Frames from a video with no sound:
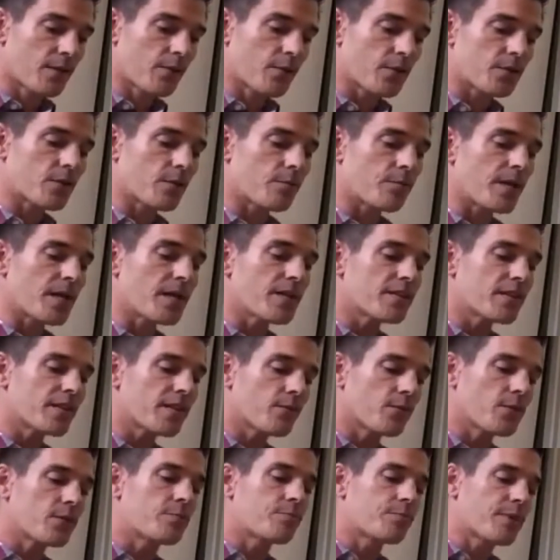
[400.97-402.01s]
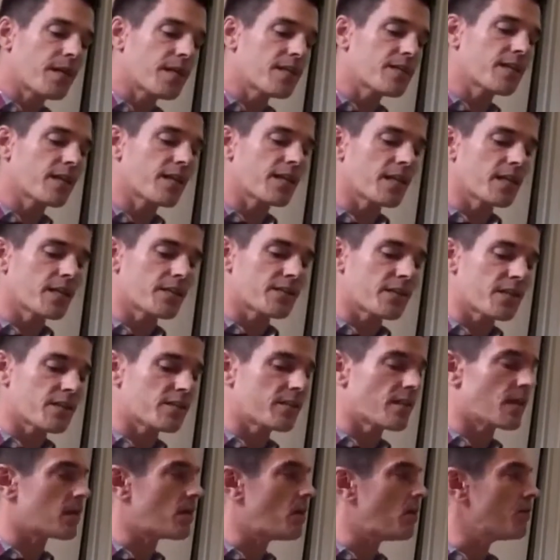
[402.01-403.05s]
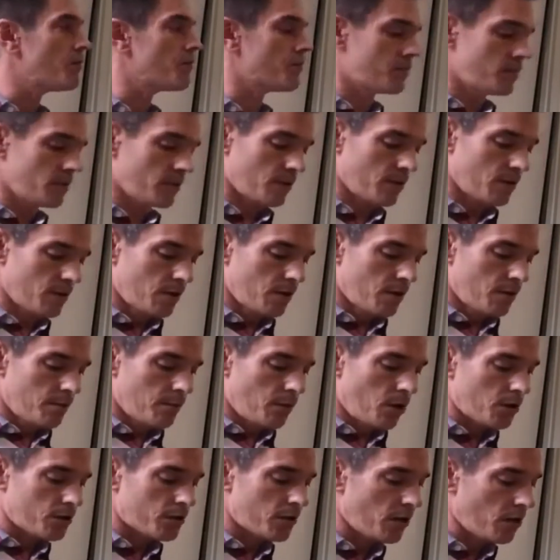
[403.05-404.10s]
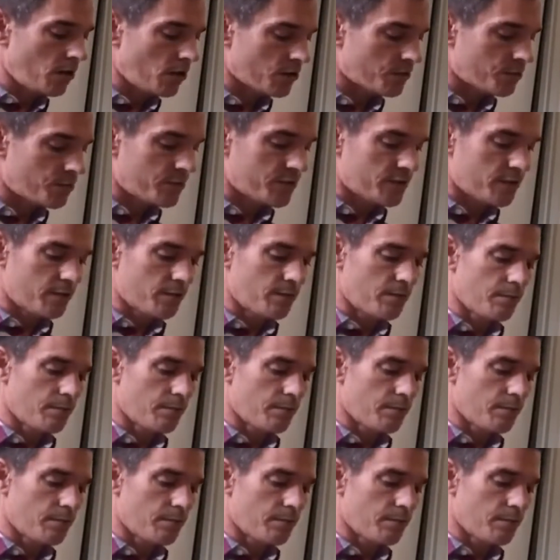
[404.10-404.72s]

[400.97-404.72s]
which are basic, which basically insist that often martial arts, pre-